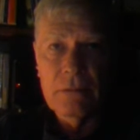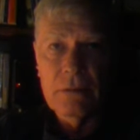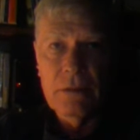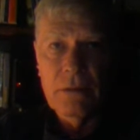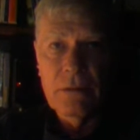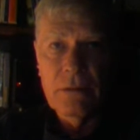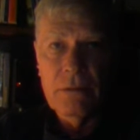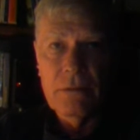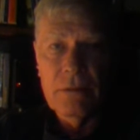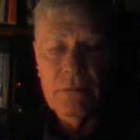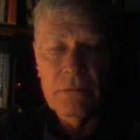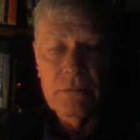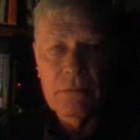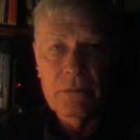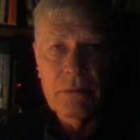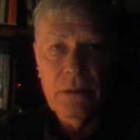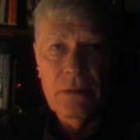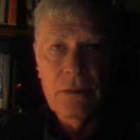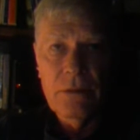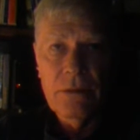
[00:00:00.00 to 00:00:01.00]
go
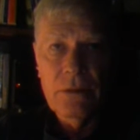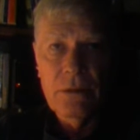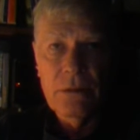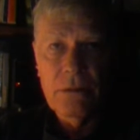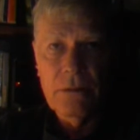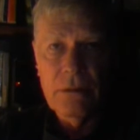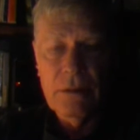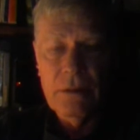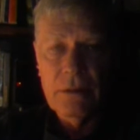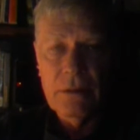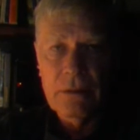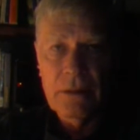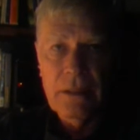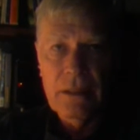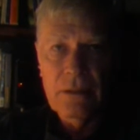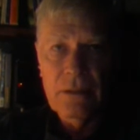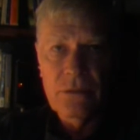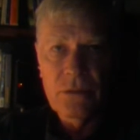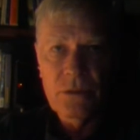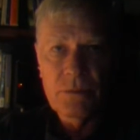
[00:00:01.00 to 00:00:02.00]
to your
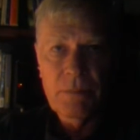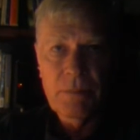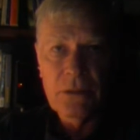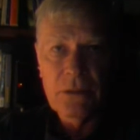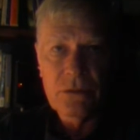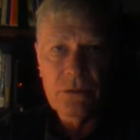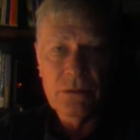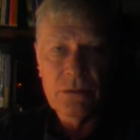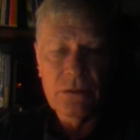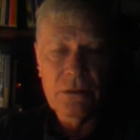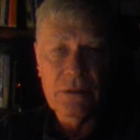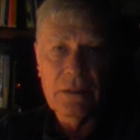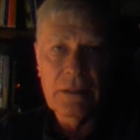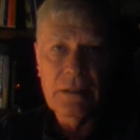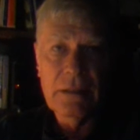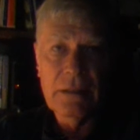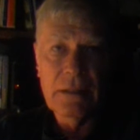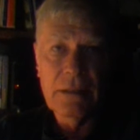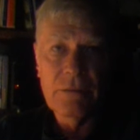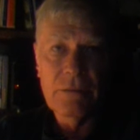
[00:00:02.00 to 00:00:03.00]
cancer specialist and
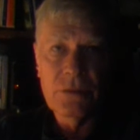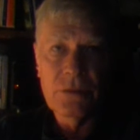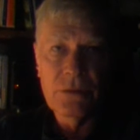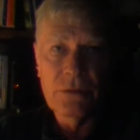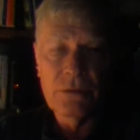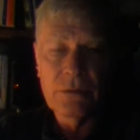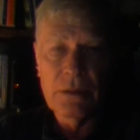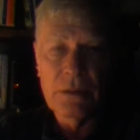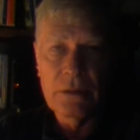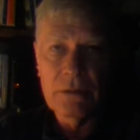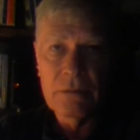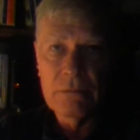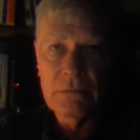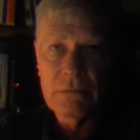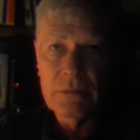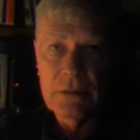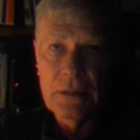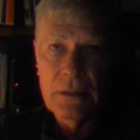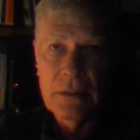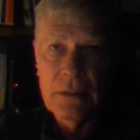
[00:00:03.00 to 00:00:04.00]
he gives you
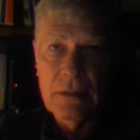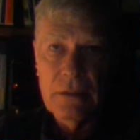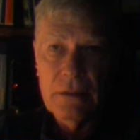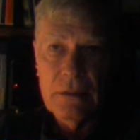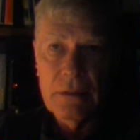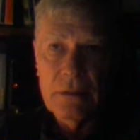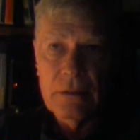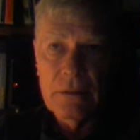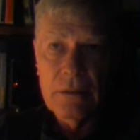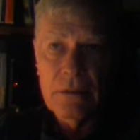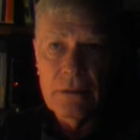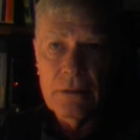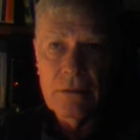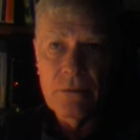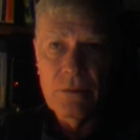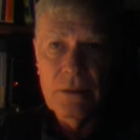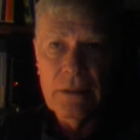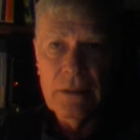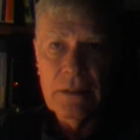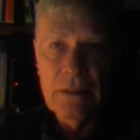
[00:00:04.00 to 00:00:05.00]

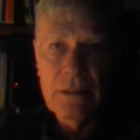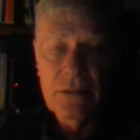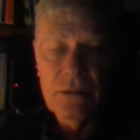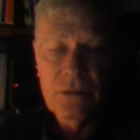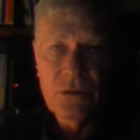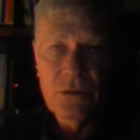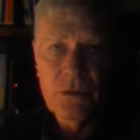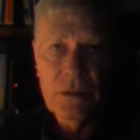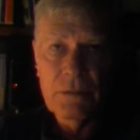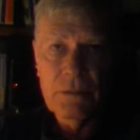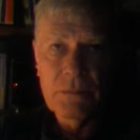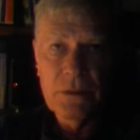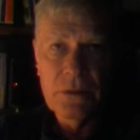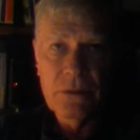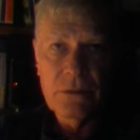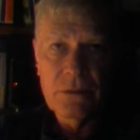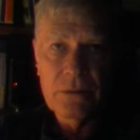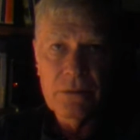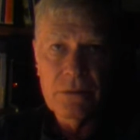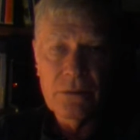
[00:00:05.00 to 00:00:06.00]
radiation
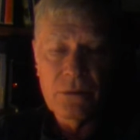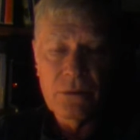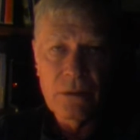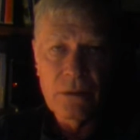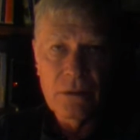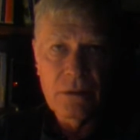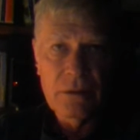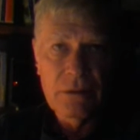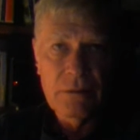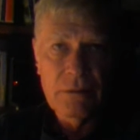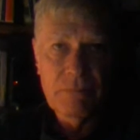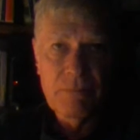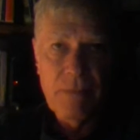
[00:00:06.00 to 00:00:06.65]
treatment or